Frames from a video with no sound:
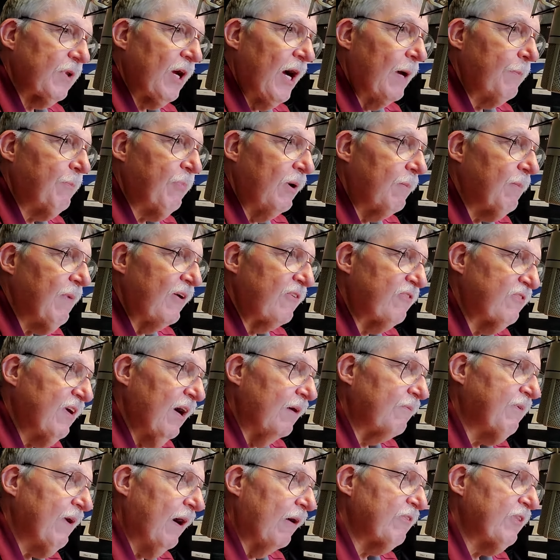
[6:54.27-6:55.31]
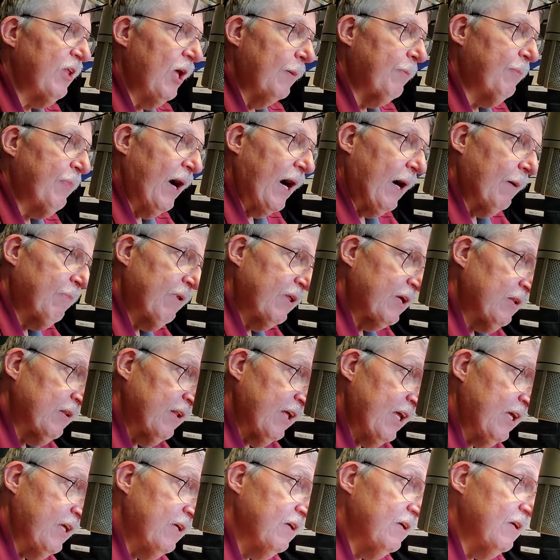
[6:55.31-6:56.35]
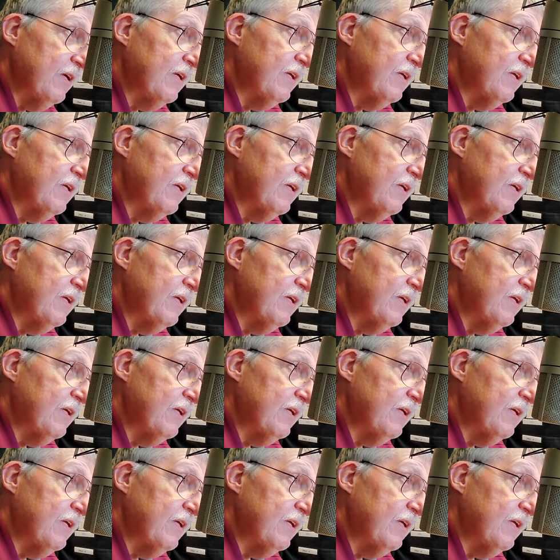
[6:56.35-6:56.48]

I put myself out there publicly